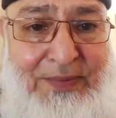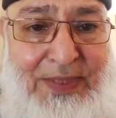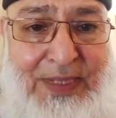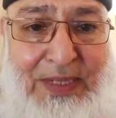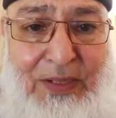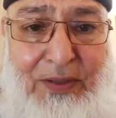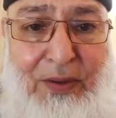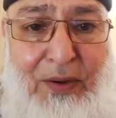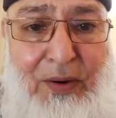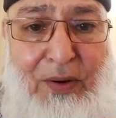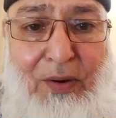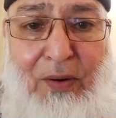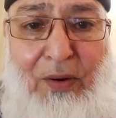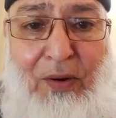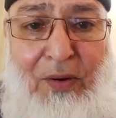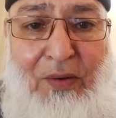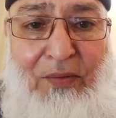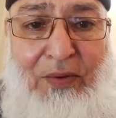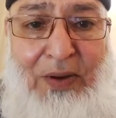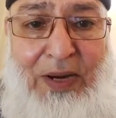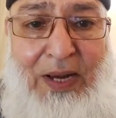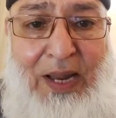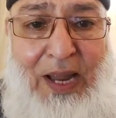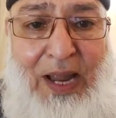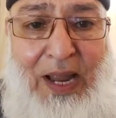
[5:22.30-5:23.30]
the law
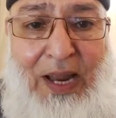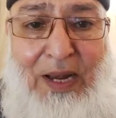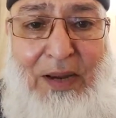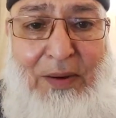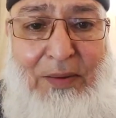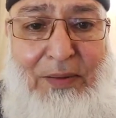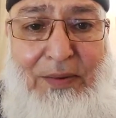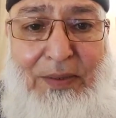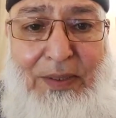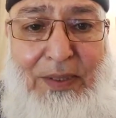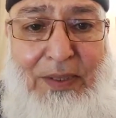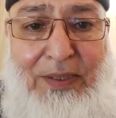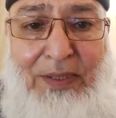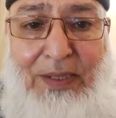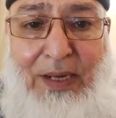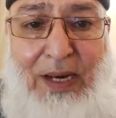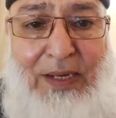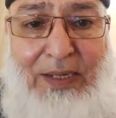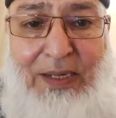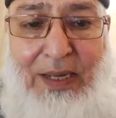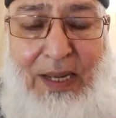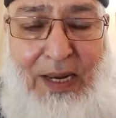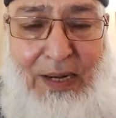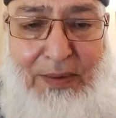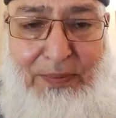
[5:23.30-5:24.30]
will
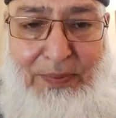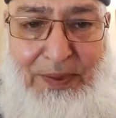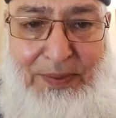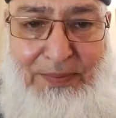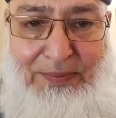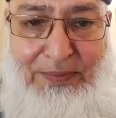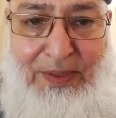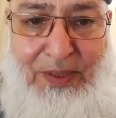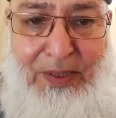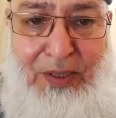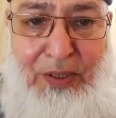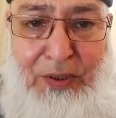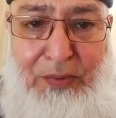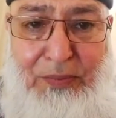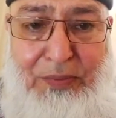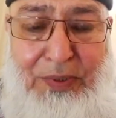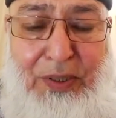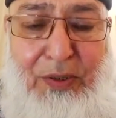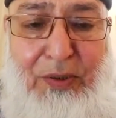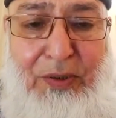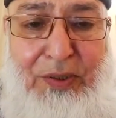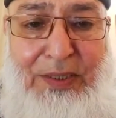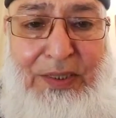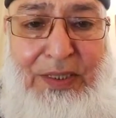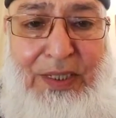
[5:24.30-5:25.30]
not help him
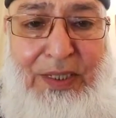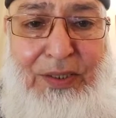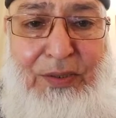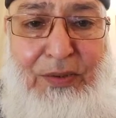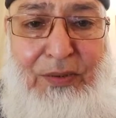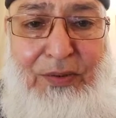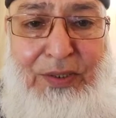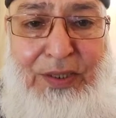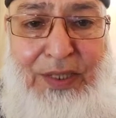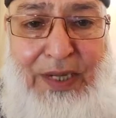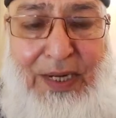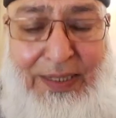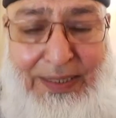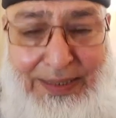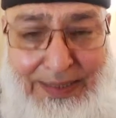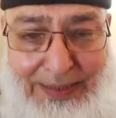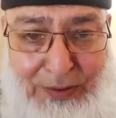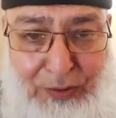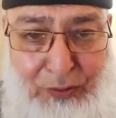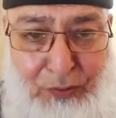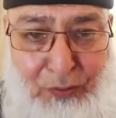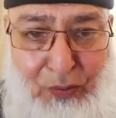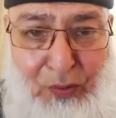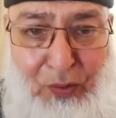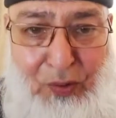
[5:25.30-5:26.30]
because this contract
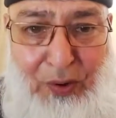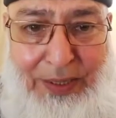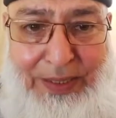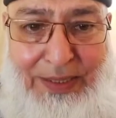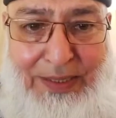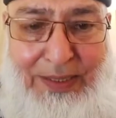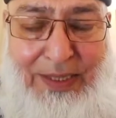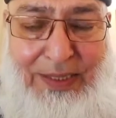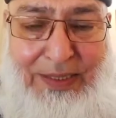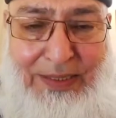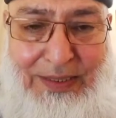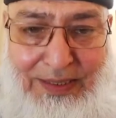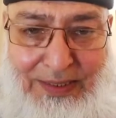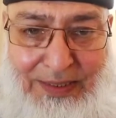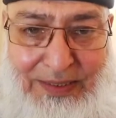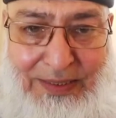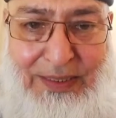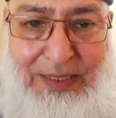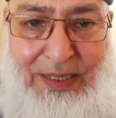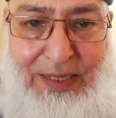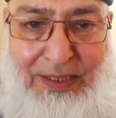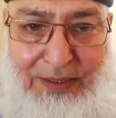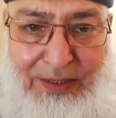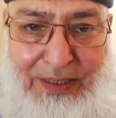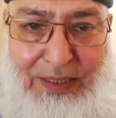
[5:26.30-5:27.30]
is void and it's
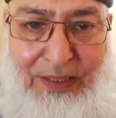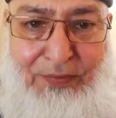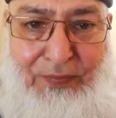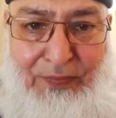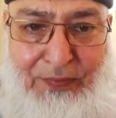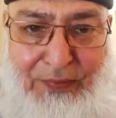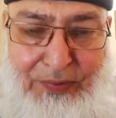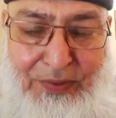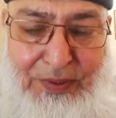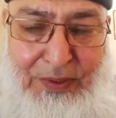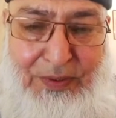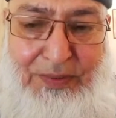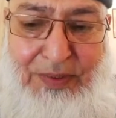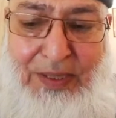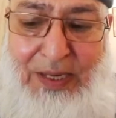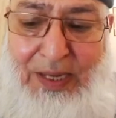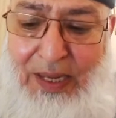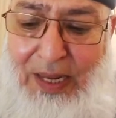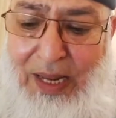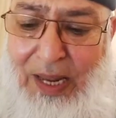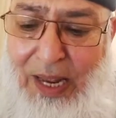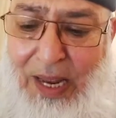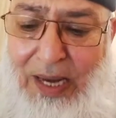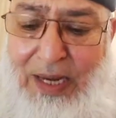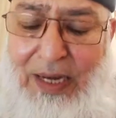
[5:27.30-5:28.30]
not enforceable.
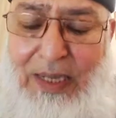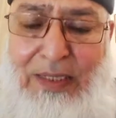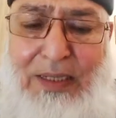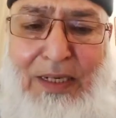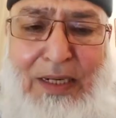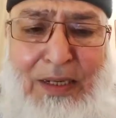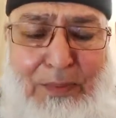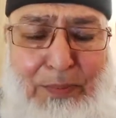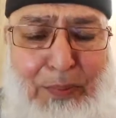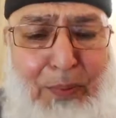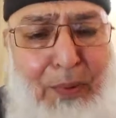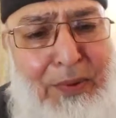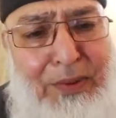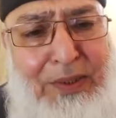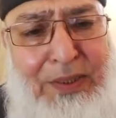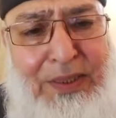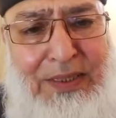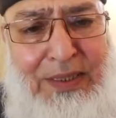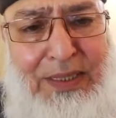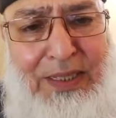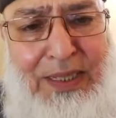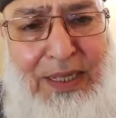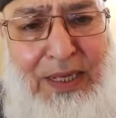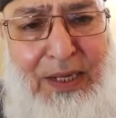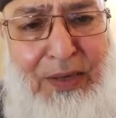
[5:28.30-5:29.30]
Another important
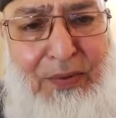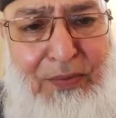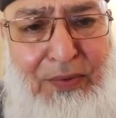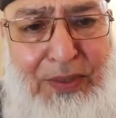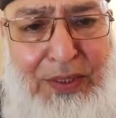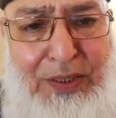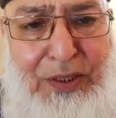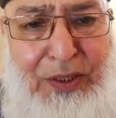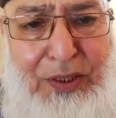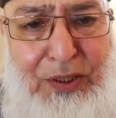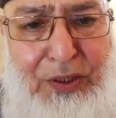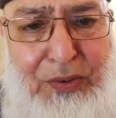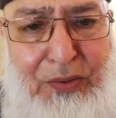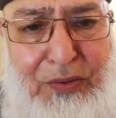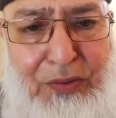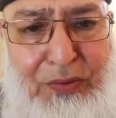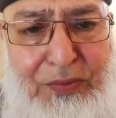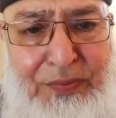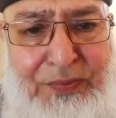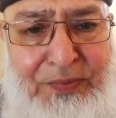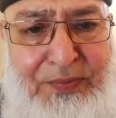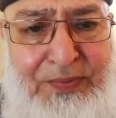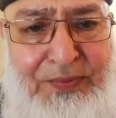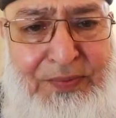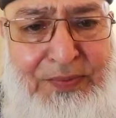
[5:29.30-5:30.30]
thing which you
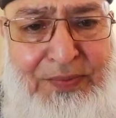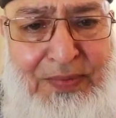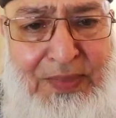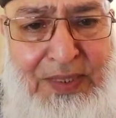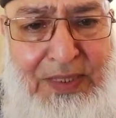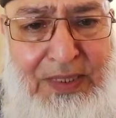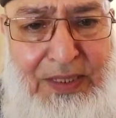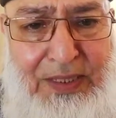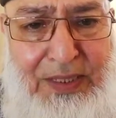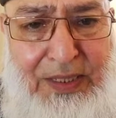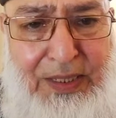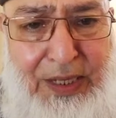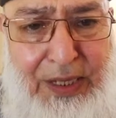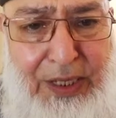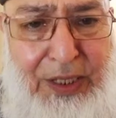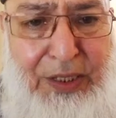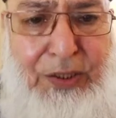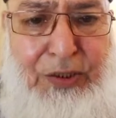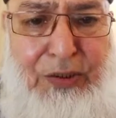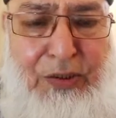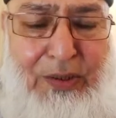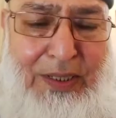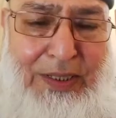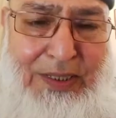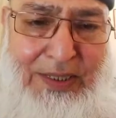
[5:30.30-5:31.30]
need
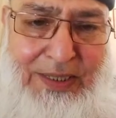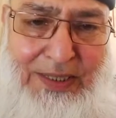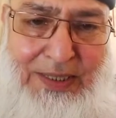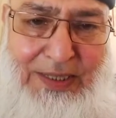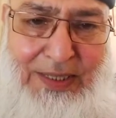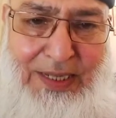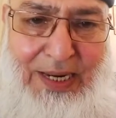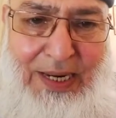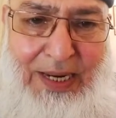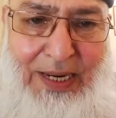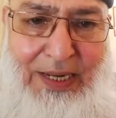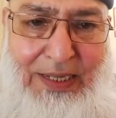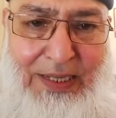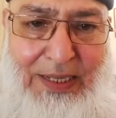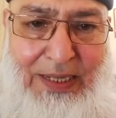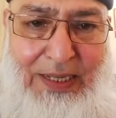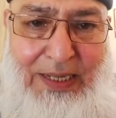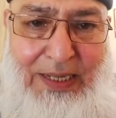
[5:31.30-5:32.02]
to understand